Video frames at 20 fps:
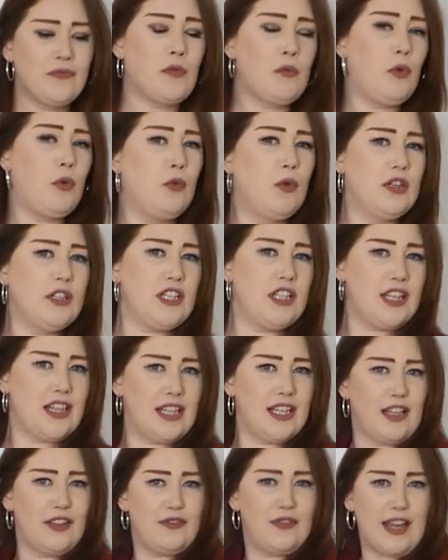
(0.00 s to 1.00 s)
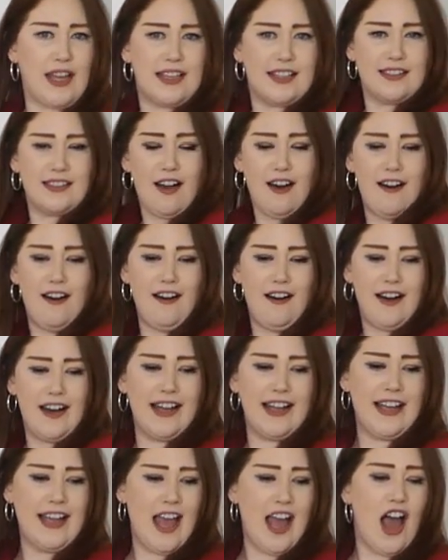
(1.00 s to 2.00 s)
But what do you think of this?
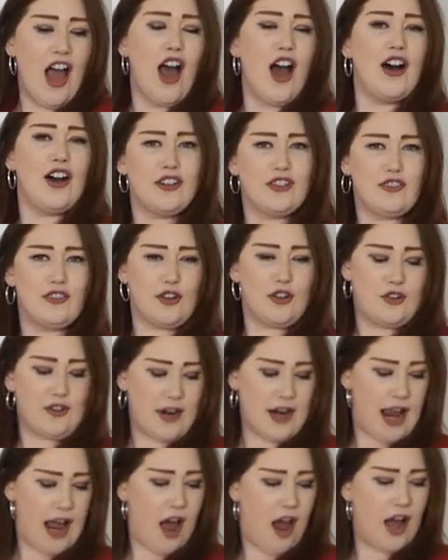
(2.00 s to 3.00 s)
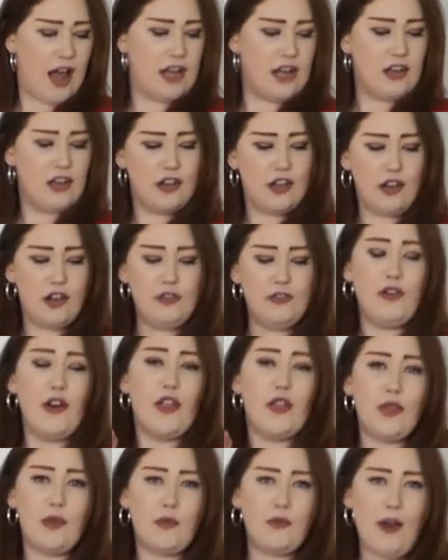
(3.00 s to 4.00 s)
I adore it. I love
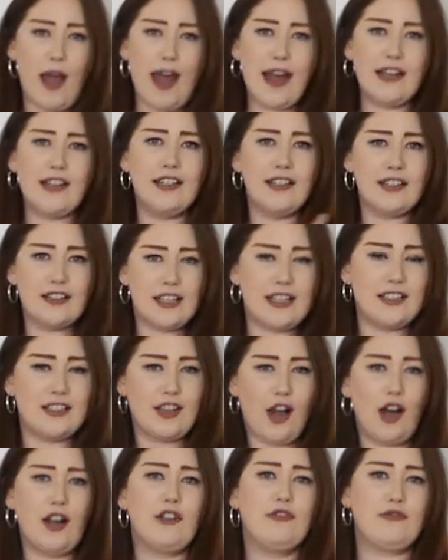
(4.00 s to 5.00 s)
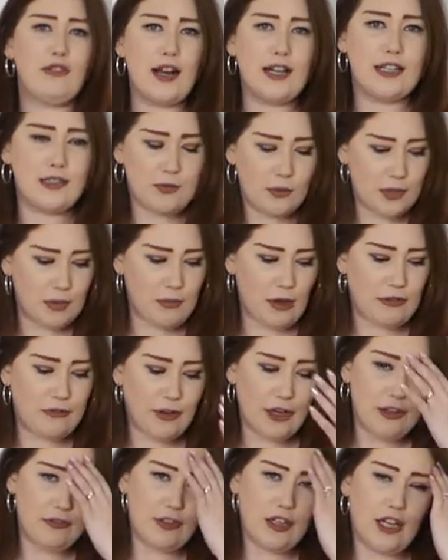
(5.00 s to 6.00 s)
the red. This kind of red is one of my
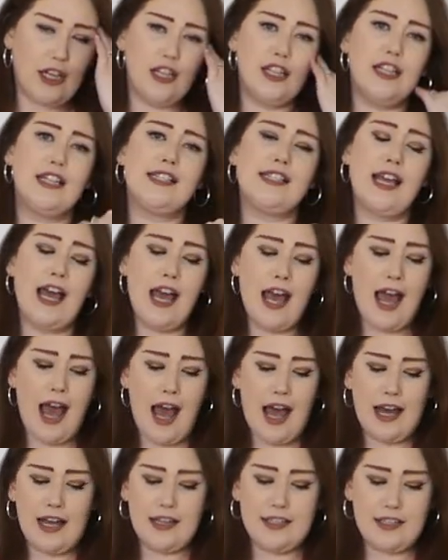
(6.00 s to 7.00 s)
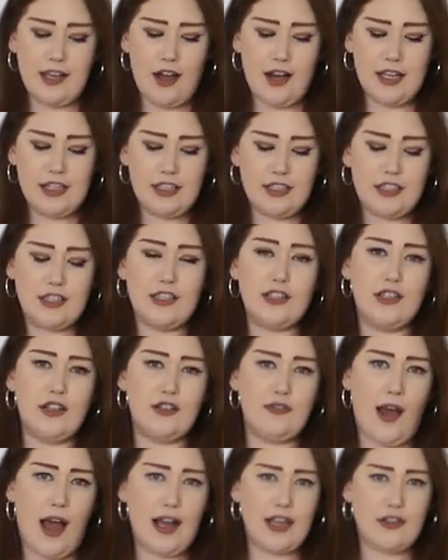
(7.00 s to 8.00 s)
favourite colours and I just
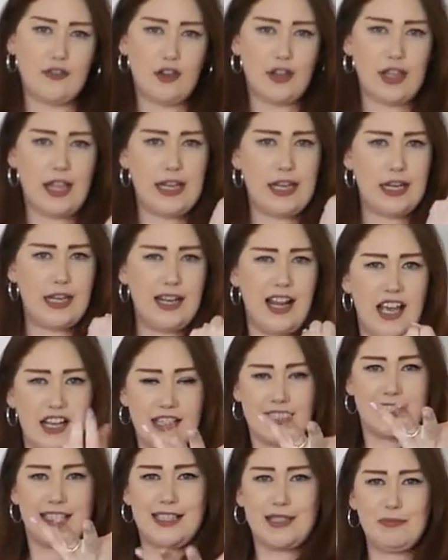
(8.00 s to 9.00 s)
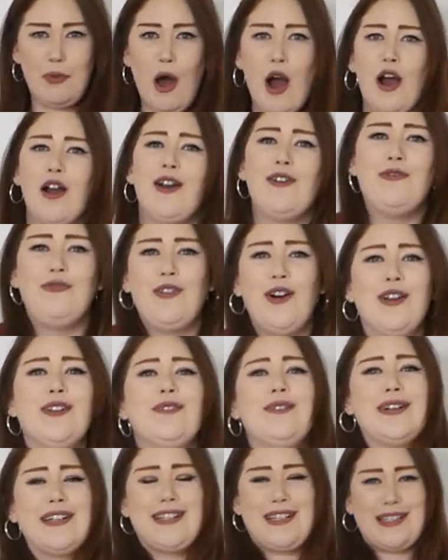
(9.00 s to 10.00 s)
love how you've got that little spark of fun
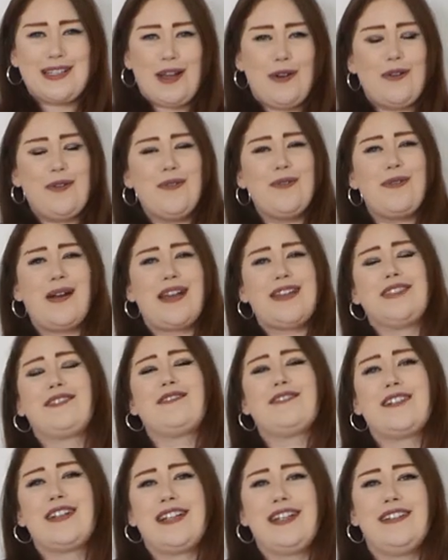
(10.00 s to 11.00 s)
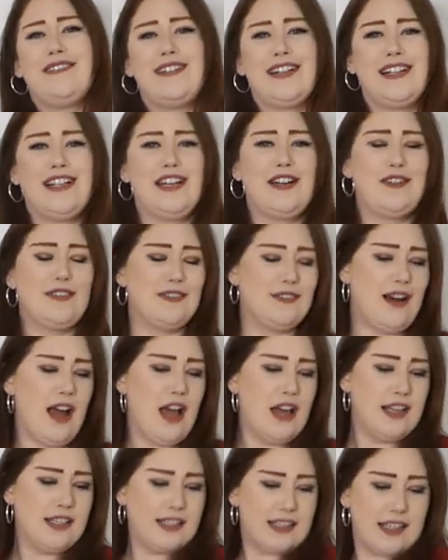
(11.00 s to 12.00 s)
which is always really really cool
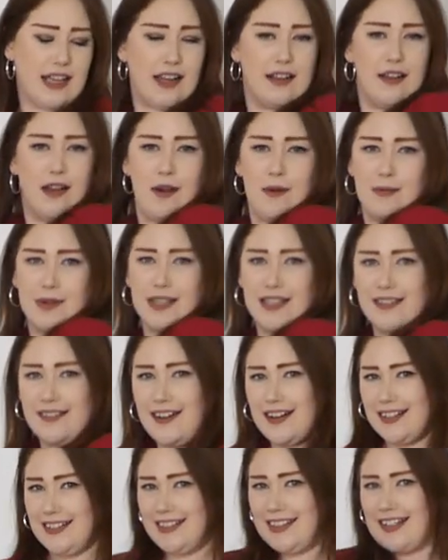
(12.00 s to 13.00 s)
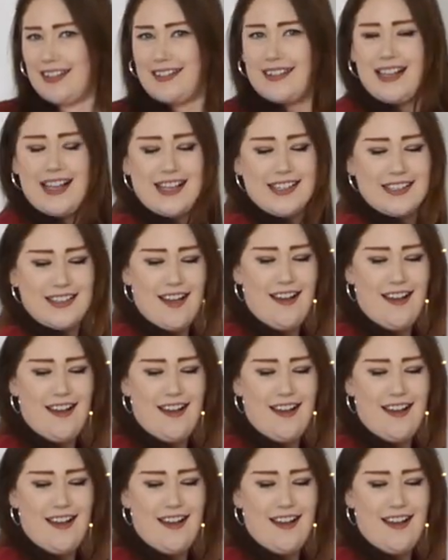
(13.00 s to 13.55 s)
so what do you guys think of this?